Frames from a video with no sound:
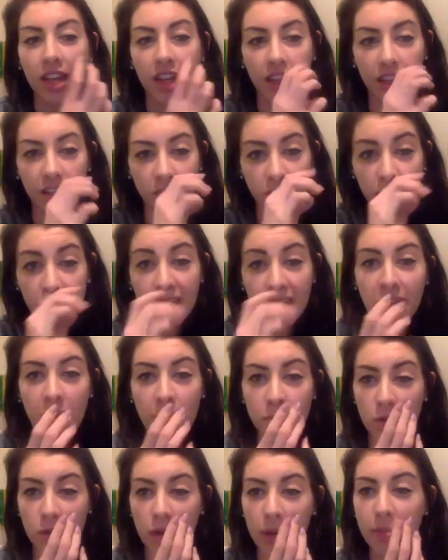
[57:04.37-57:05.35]
and you didn't
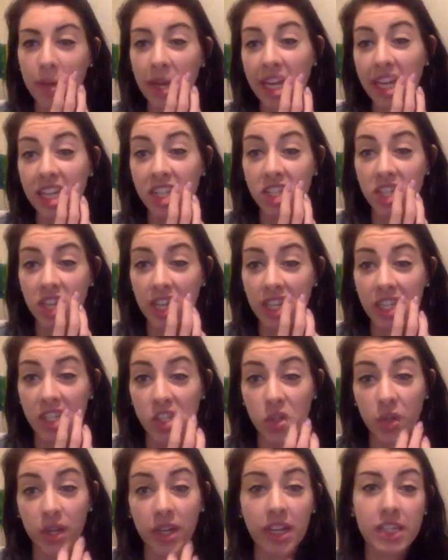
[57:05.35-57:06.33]
come to our page and
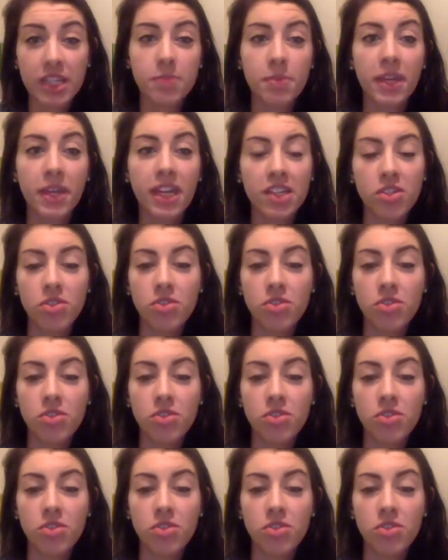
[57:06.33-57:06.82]
join us because